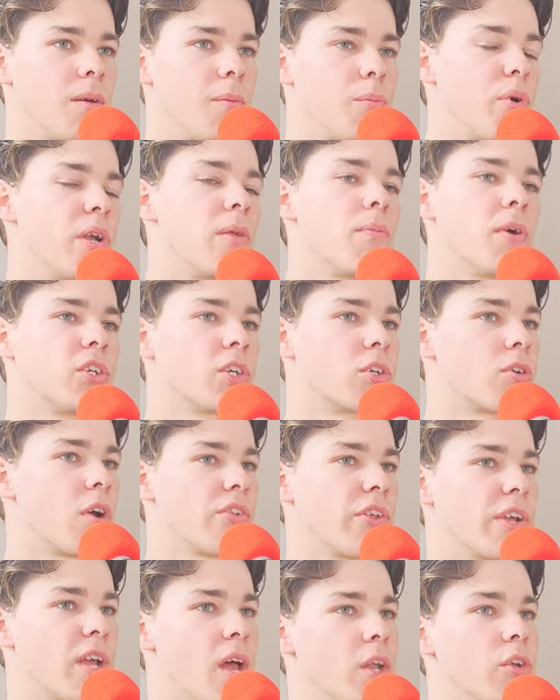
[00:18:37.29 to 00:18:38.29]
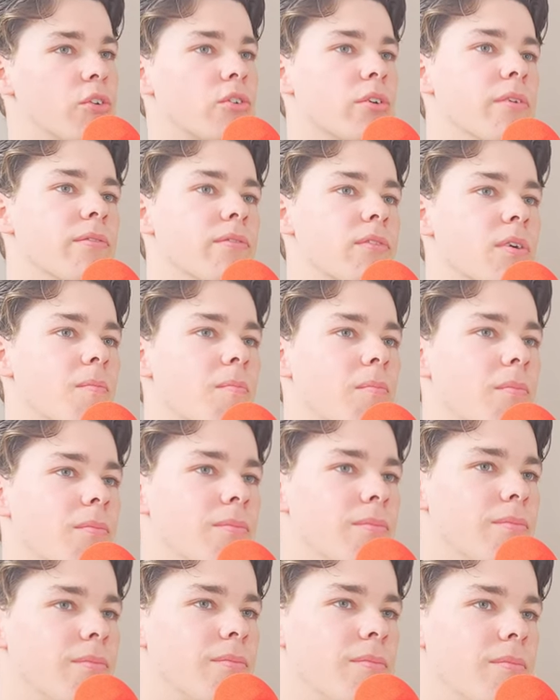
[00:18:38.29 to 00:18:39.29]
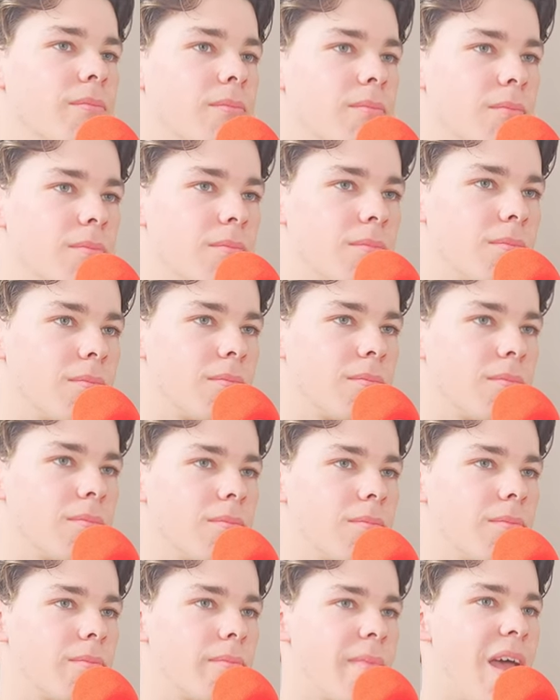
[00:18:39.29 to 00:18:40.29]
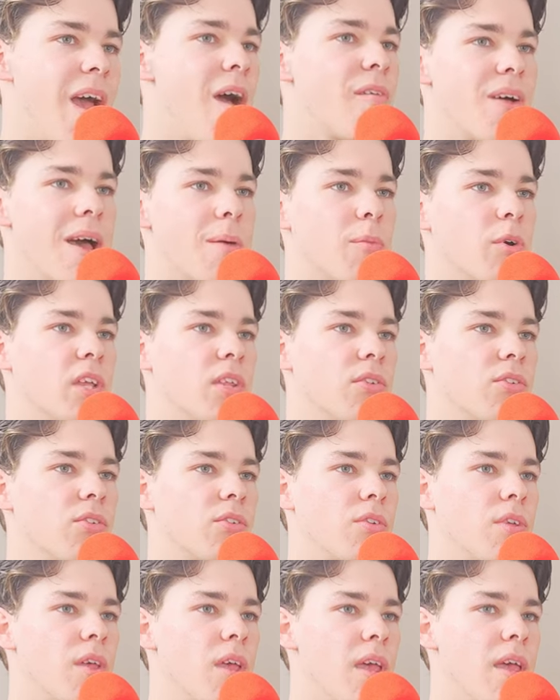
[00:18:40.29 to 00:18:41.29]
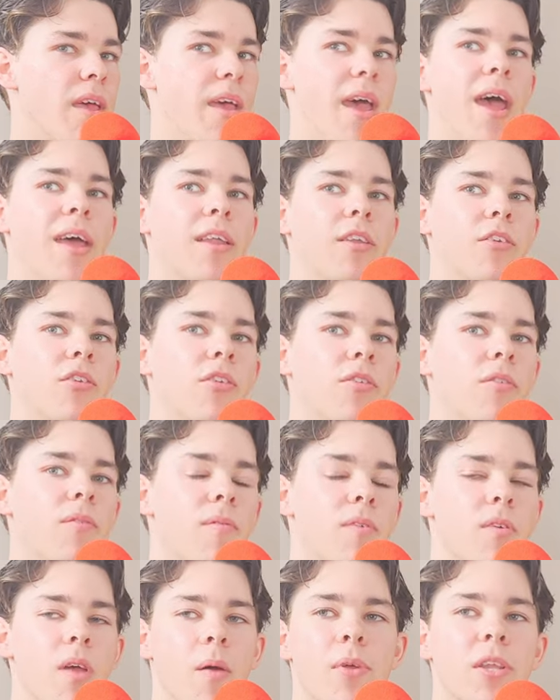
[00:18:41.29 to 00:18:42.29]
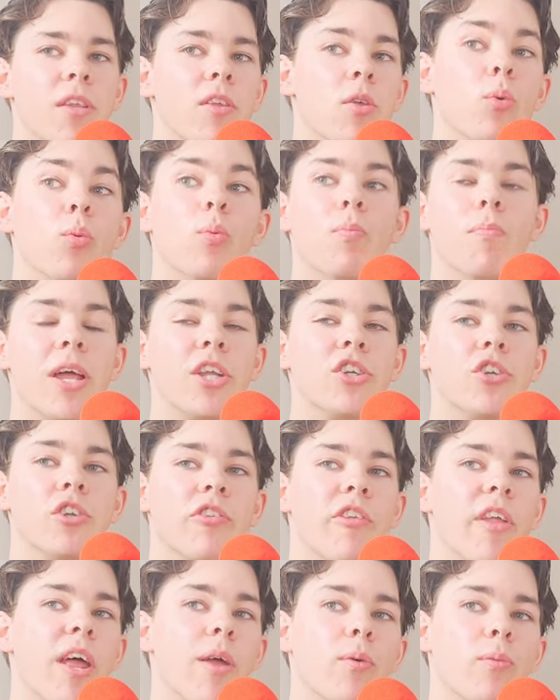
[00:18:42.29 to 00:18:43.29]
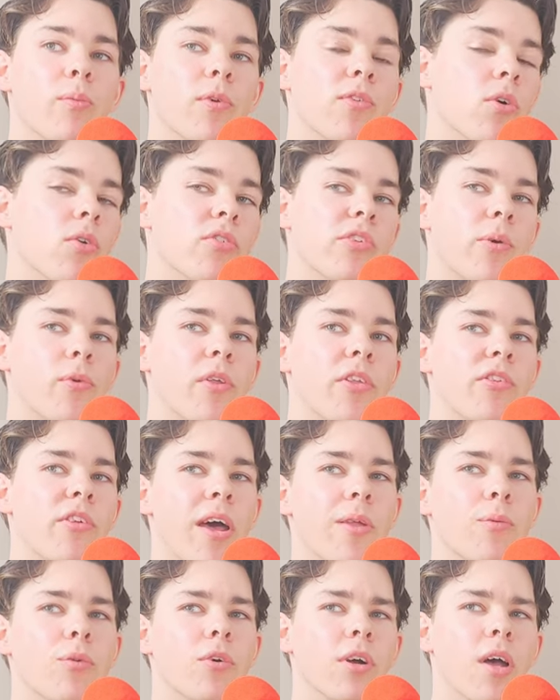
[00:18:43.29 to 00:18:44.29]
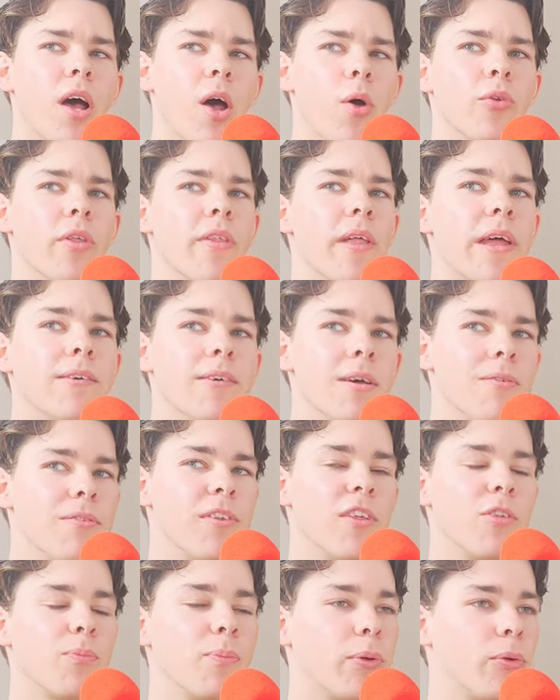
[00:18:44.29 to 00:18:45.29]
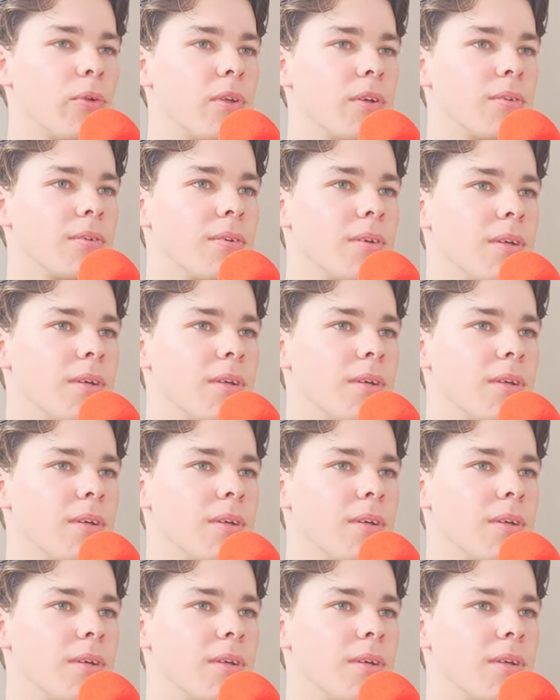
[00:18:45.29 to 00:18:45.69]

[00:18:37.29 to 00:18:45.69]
pretty much across a country from our families. And I mean, you mentioned today when we saw someone on the sidewalk, oh, do they live in this building?